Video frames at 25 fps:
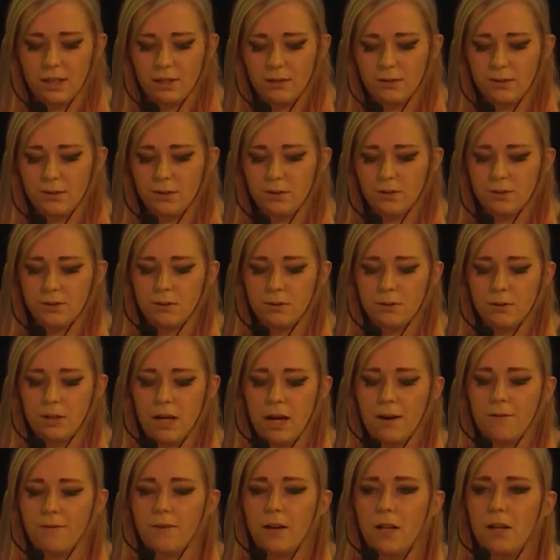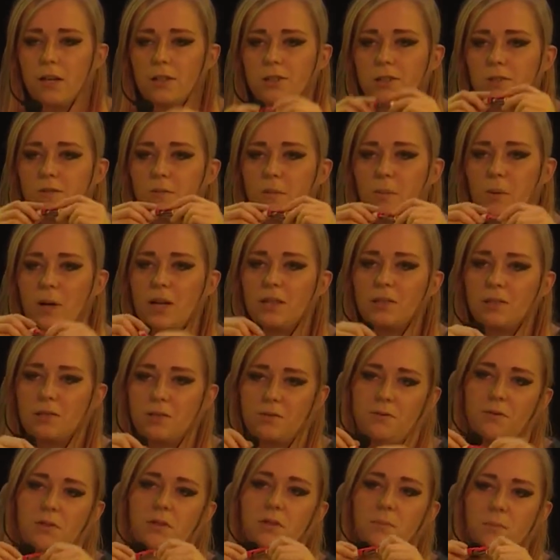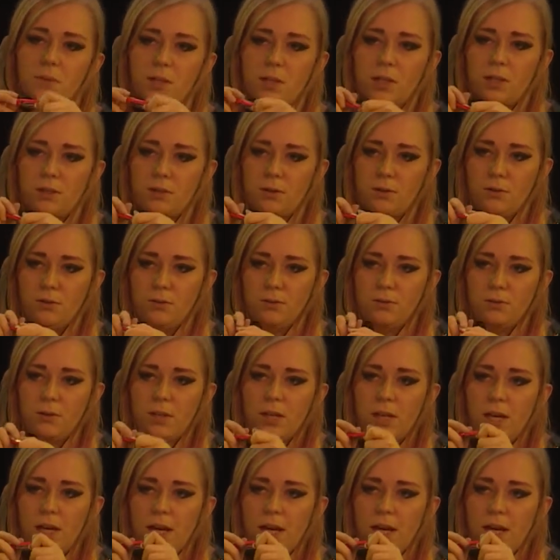You have a lot of brands of super glue,